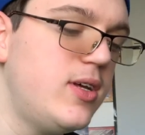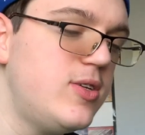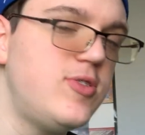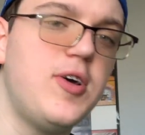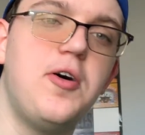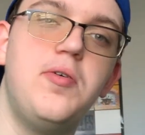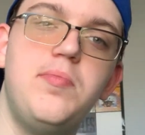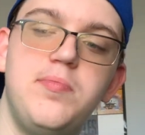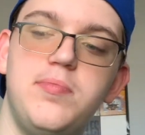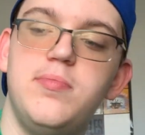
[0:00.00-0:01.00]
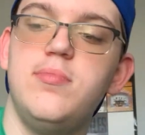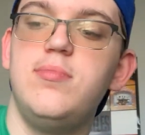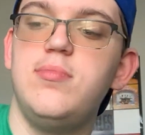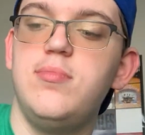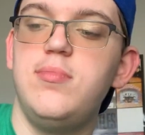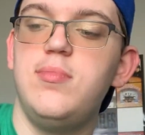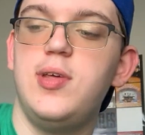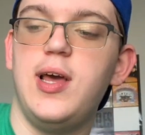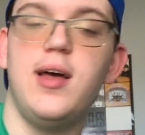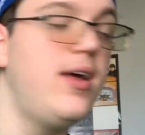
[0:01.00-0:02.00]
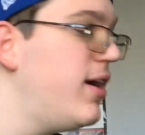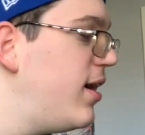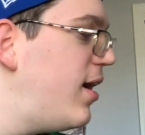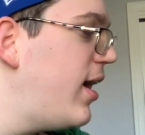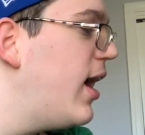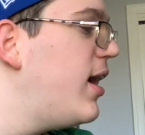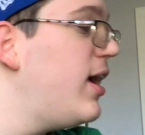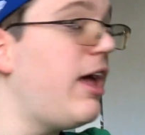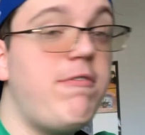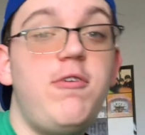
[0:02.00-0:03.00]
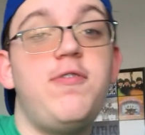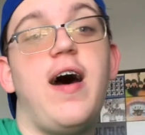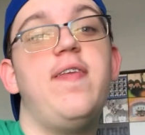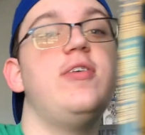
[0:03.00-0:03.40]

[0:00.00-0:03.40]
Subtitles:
So, yeah. Oh yeah, if you find